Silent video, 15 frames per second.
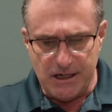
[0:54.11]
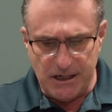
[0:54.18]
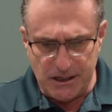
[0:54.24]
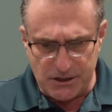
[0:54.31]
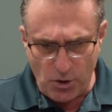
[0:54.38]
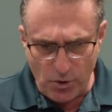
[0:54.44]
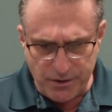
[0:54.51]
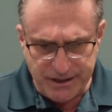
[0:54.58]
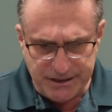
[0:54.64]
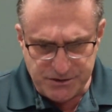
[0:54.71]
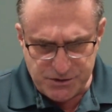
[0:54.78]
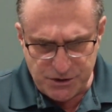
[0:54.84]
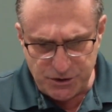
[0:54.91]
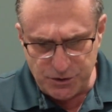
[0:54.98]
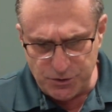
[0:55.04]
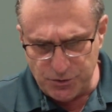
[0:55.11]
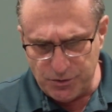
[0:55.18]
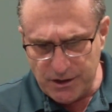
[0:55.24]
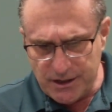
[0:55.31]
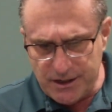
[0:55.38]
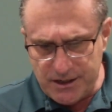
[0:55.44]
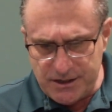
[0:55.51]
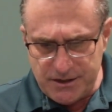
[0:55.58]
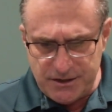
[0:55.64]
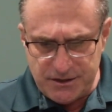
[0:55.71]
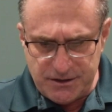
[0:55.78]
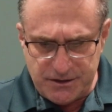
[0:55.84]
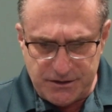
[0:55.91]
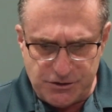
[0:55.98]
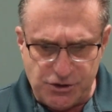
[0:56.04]
According to
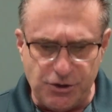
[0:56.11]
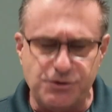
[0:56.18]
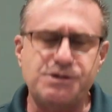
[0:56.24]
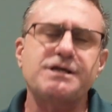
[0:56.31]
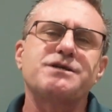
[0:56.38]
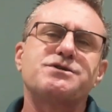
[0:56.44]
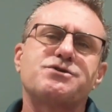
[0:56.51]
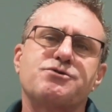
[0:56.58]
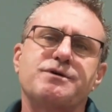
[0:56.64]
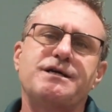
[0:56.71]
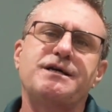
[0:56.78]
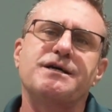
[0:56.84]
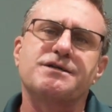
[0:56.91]
church history